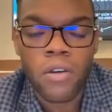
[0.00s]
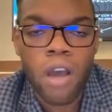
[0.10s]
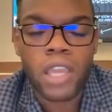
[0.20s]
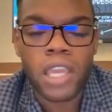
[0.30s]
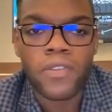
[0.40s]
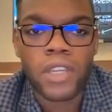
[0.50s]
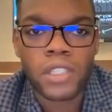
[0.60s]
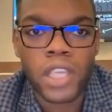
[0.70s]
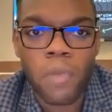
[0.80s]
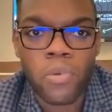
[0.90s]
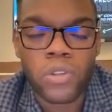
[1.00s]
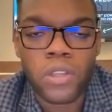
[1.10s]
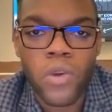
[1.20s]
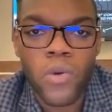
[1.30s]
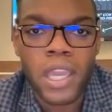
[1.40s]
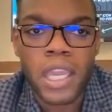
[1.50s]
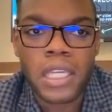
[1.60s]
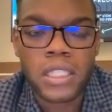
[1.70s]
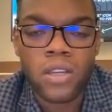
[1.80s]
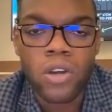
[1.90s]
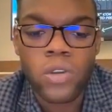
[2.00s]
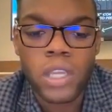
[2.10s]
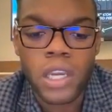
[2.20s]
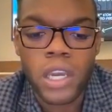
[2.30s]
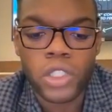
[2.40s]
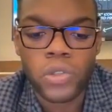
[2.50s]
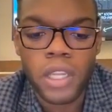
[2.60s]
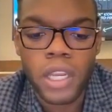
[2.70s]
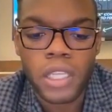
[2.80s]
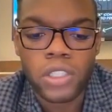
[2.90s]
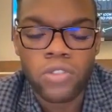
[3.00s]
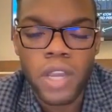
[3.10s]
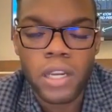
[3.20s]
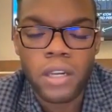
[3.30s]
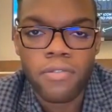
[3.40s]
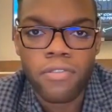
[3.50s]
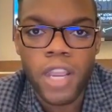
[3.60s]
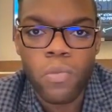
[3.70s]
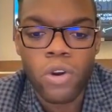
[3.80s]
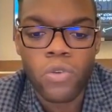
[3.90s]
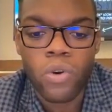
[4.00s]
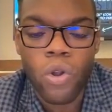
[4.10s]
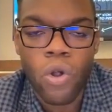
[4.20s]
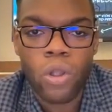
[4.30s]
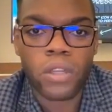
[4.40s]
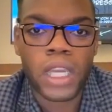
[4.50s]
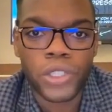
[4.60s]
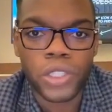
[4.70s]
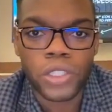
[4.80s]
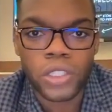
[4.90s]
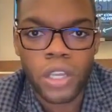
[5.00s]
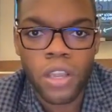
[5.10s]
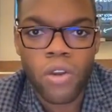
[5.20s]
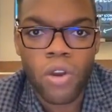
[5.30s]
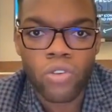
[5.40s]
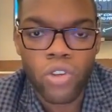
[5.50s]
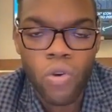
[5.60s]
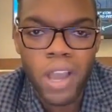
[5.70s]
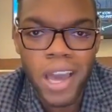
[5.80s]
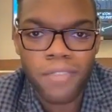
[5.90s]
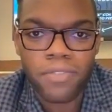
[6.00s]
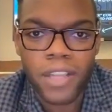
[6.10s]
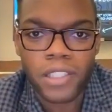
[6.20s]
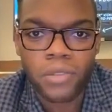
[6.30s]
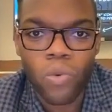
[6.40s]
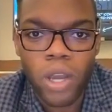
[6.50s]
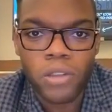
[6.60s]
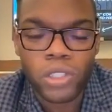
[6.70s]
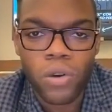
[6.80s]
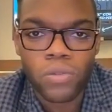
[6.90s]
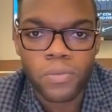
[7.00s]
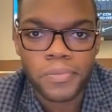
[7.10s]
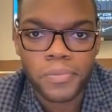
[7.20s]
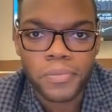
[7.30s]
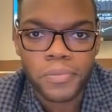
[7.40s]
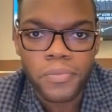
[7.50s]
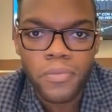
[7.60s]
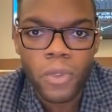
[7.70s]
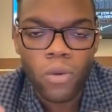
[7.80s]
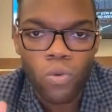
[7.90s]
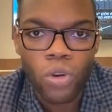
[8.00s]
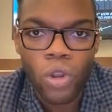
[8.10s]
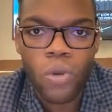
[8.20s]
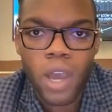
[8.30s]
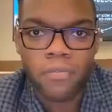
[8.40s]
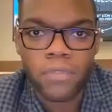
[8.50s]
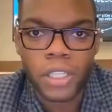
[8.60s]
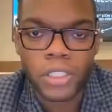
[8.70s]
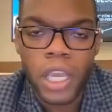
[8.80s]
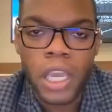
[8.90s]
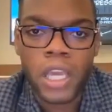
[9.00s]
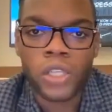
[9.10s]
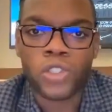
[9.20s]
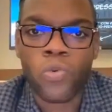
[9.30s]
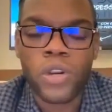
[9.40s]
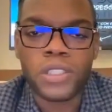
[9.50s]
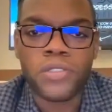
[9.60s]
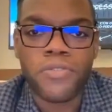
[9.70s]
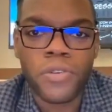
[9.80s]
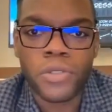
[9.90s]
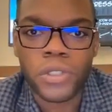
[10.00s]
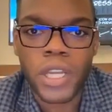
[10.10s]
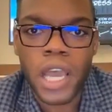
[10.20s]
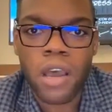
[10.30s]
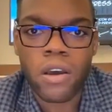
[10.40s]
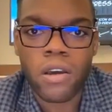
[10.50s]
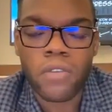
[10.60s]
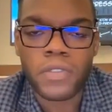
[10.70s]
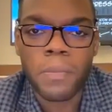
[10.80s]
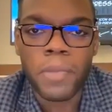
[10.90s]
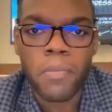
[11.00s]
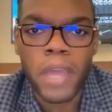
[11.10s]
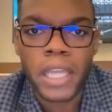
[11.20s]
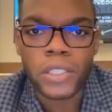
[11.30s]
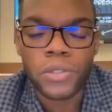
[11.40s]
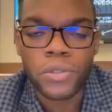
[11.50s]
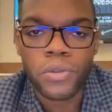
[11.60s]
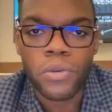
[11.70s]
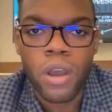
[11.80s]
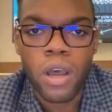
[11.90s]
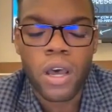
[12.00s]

I'll give you an example. The UAE is the only country that has created a framework where all nations, no conflicts in one zone, no conflicts. So what is the future now of diplomats who